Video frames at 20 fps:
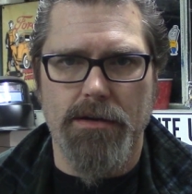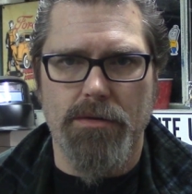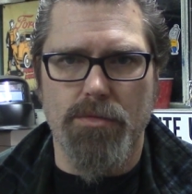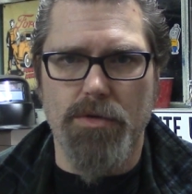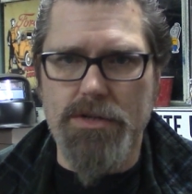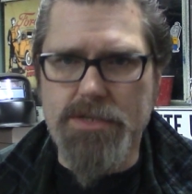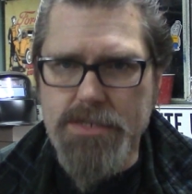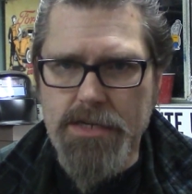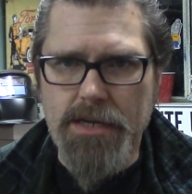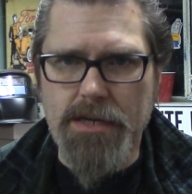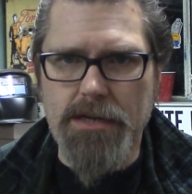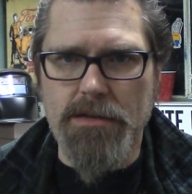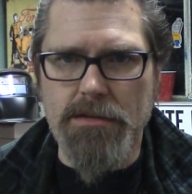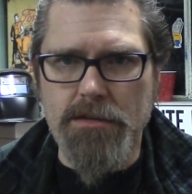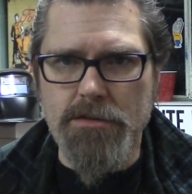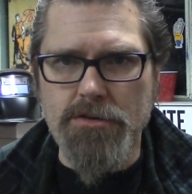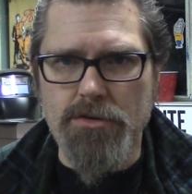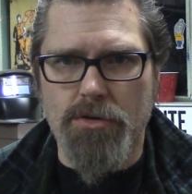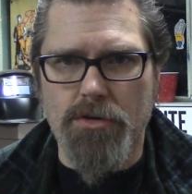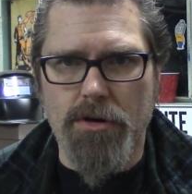Once they get you in
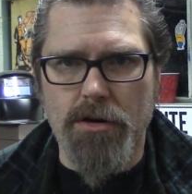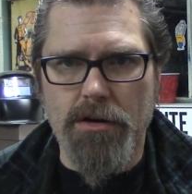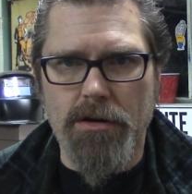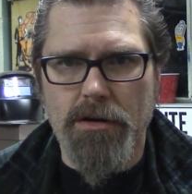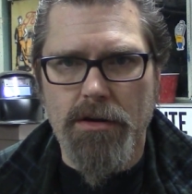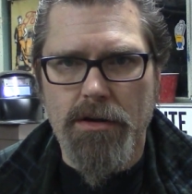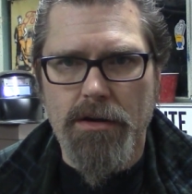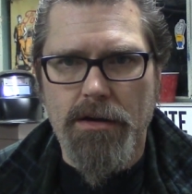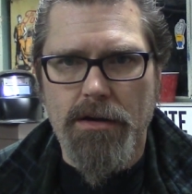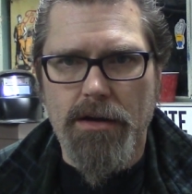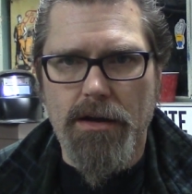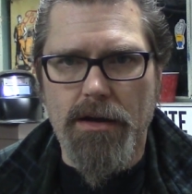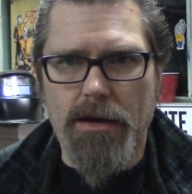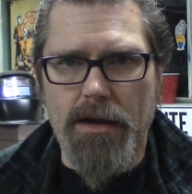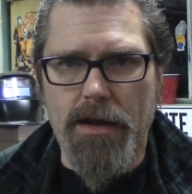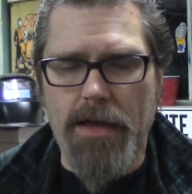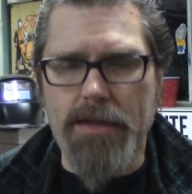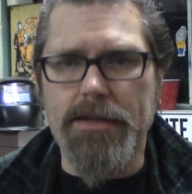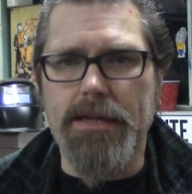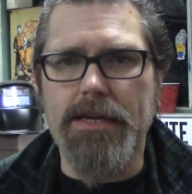the door,
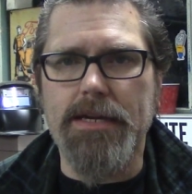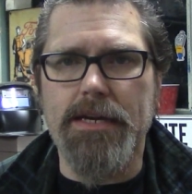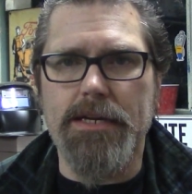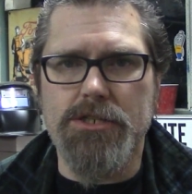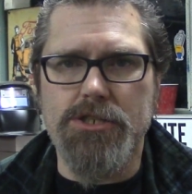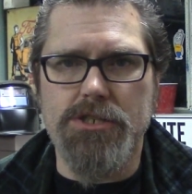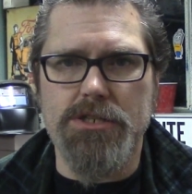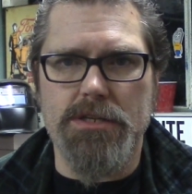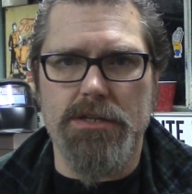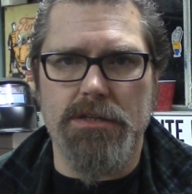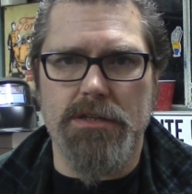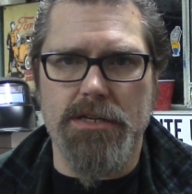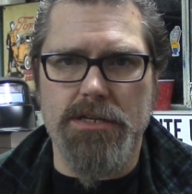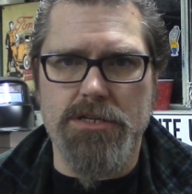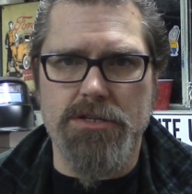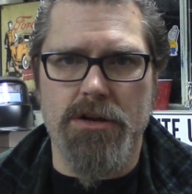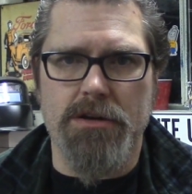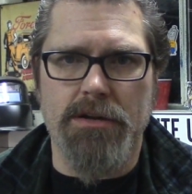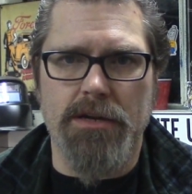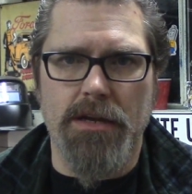and they
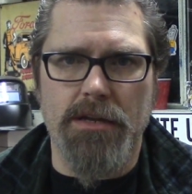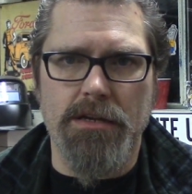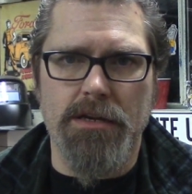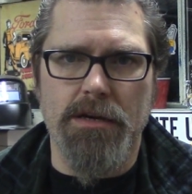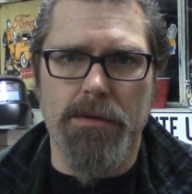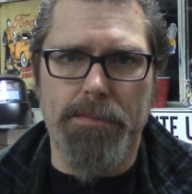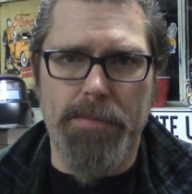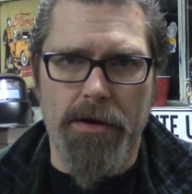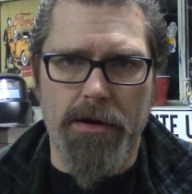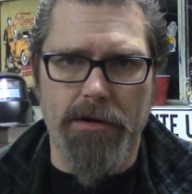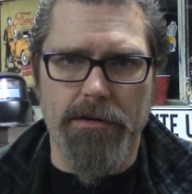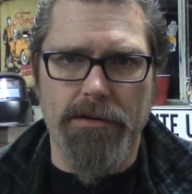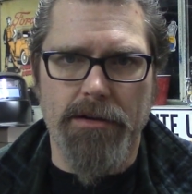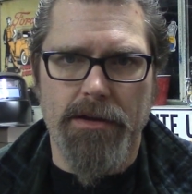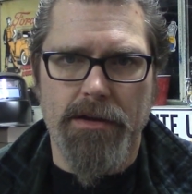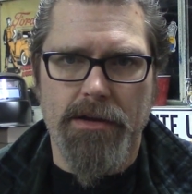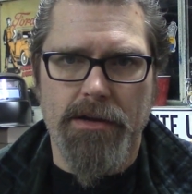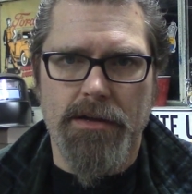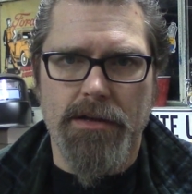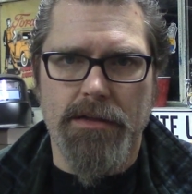start getting you
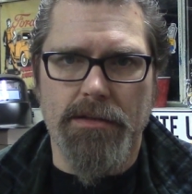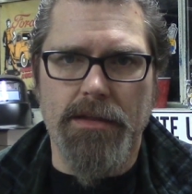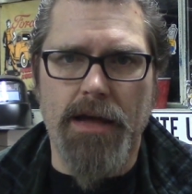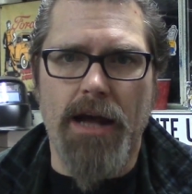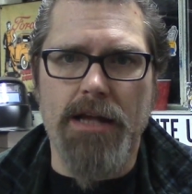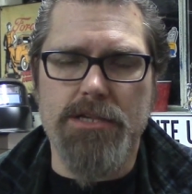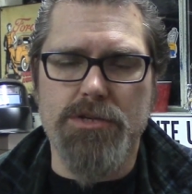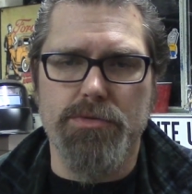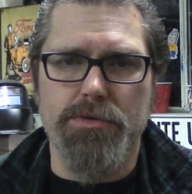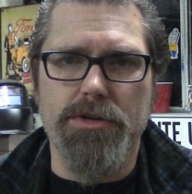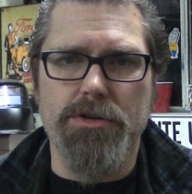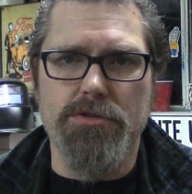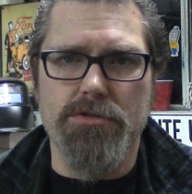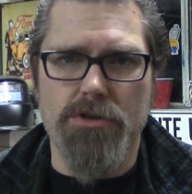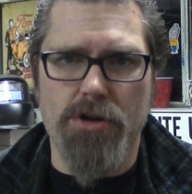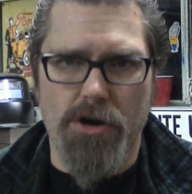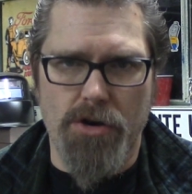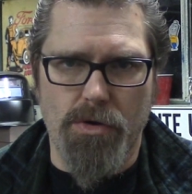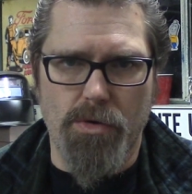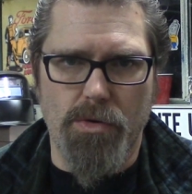apart, that's when you
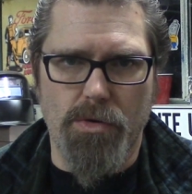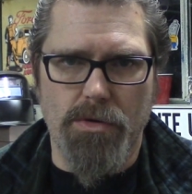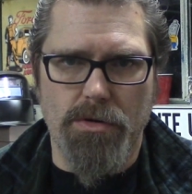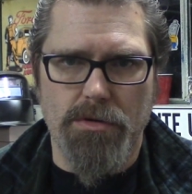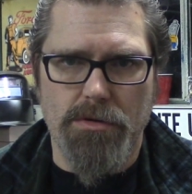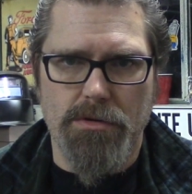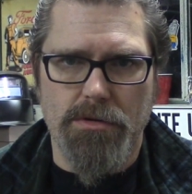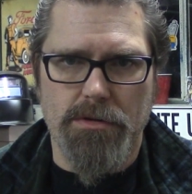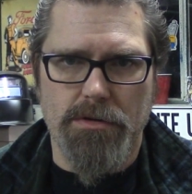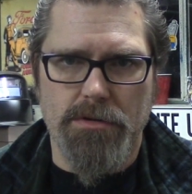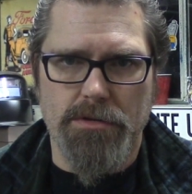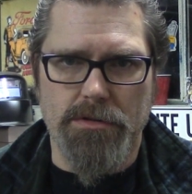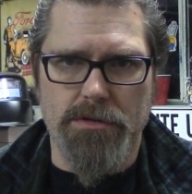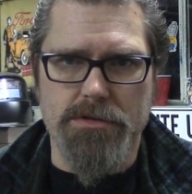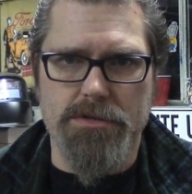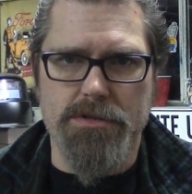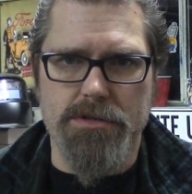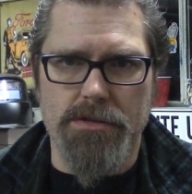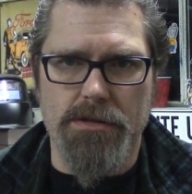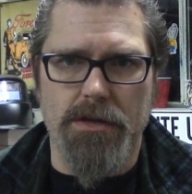know.
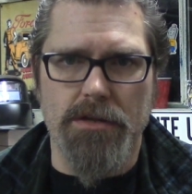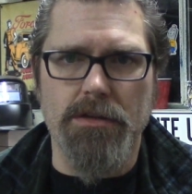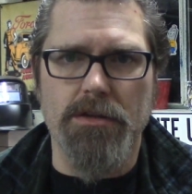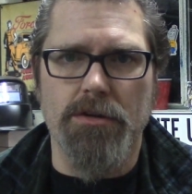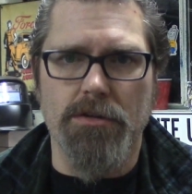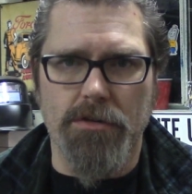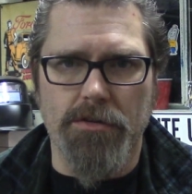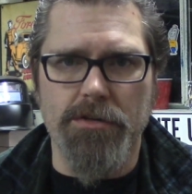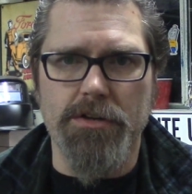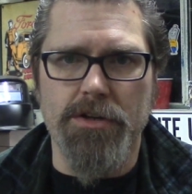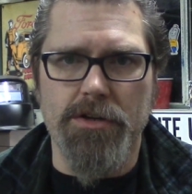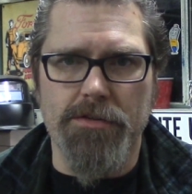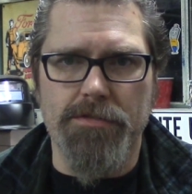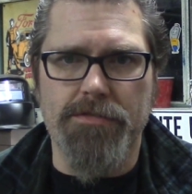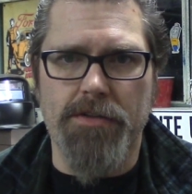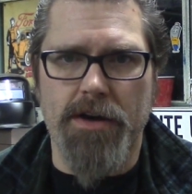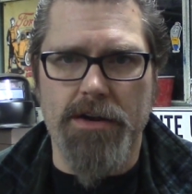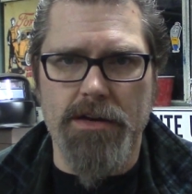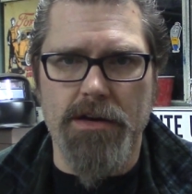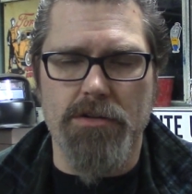You'll
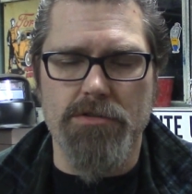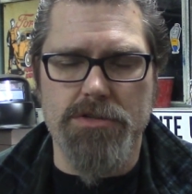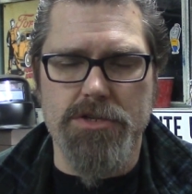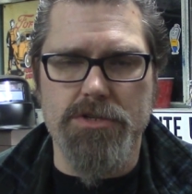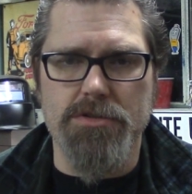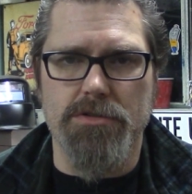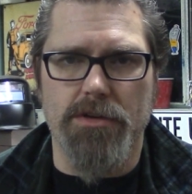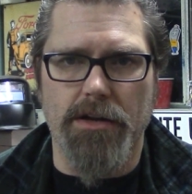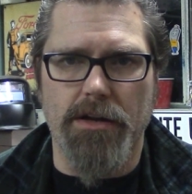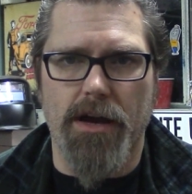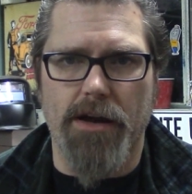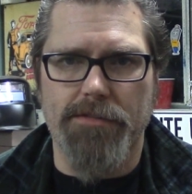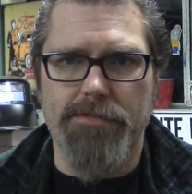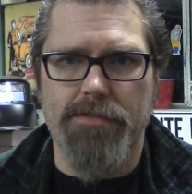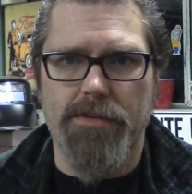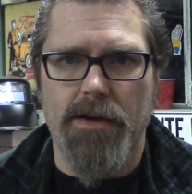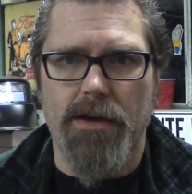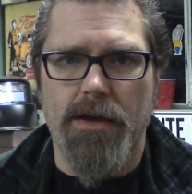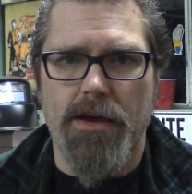find out soon enough.